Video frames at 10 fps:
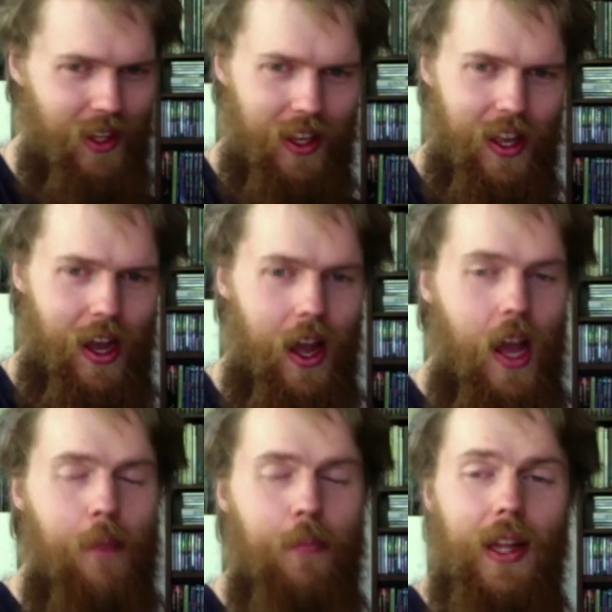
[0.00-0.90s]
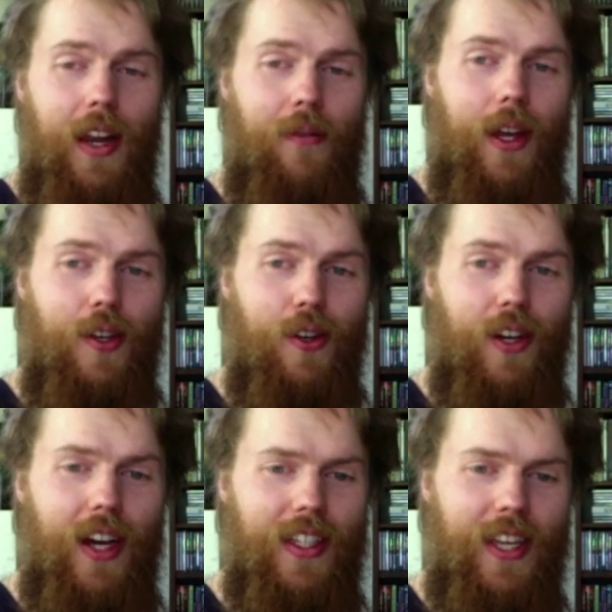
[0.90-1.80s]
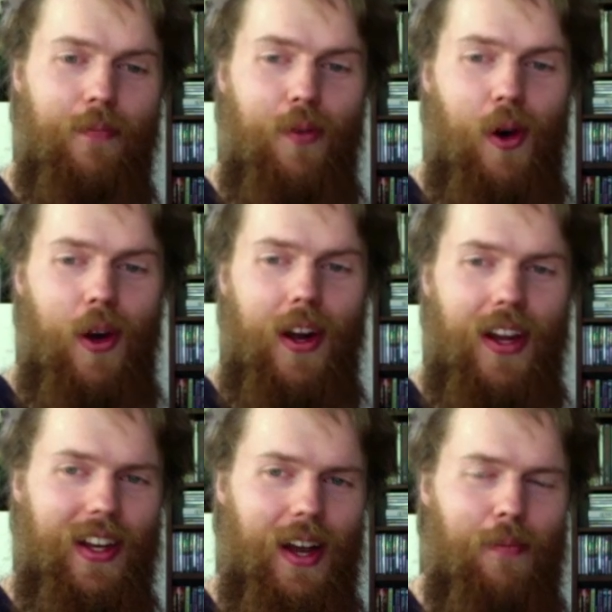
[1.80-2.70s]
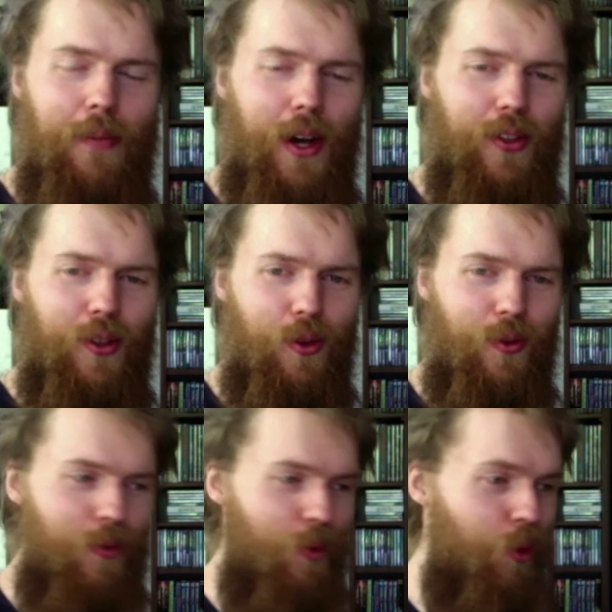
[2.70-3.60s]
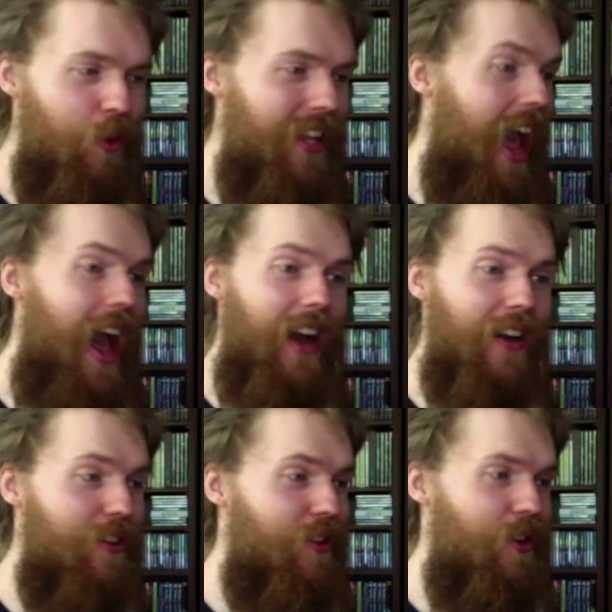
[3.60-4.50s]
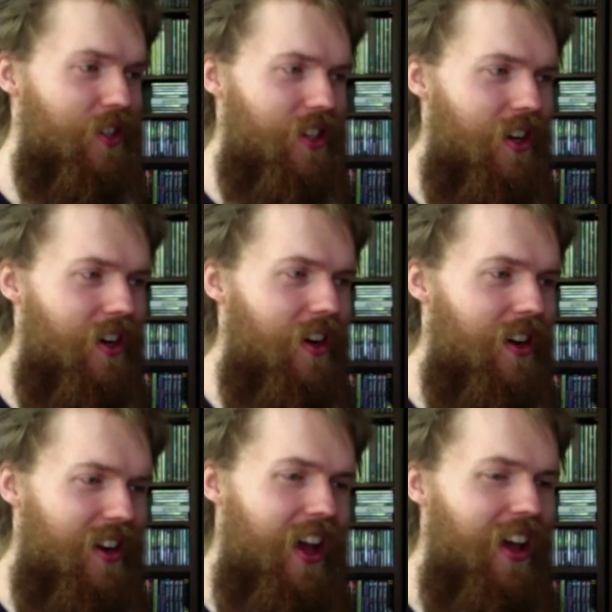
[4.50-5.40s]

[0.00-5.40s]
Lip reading: Yeah, but anyway, you guys keep worrying about who the actors are.